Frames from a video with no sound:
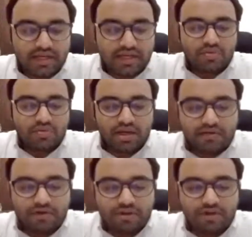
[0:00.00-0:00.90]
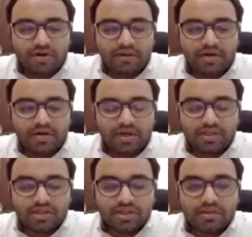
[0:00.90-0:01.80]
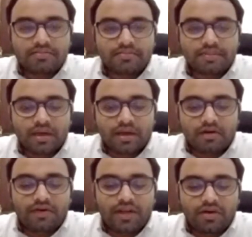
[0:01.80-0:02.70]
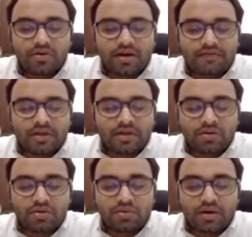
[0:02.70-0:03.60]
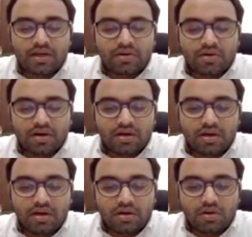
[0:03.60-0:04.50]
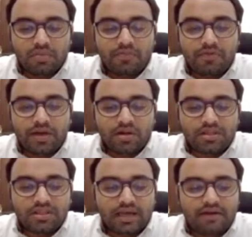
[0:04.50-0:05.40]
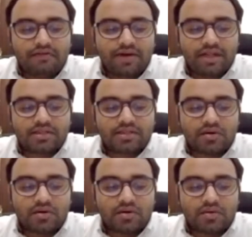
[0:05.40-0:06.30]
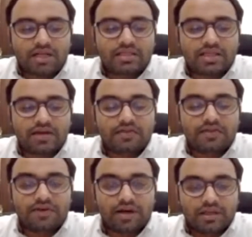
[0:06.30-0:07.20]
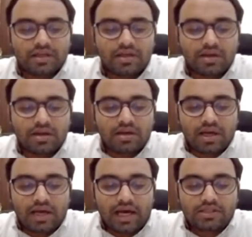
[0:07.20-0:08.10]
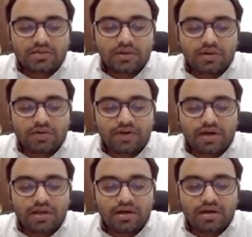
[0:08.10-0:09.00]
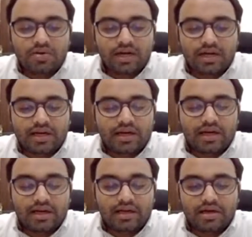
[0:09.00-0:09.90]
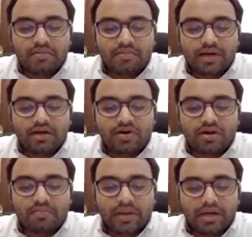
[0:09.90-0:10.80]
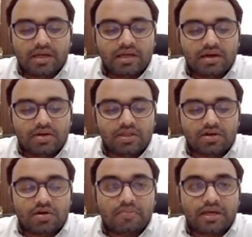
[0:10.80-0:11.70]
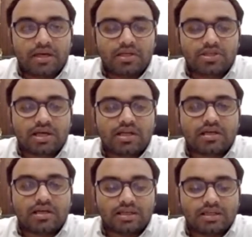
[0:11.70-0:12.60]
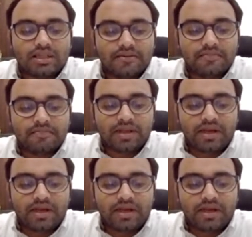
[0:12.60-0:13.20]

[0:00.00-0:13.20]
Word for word: Thank you, Neha, for the warm introduction. Very good afternoon to one and all. Hope we all safe and sound and had a safe Diwali. As we know, we are here to get enlightened by Dr. Pillai on the topic Chanakya Niti.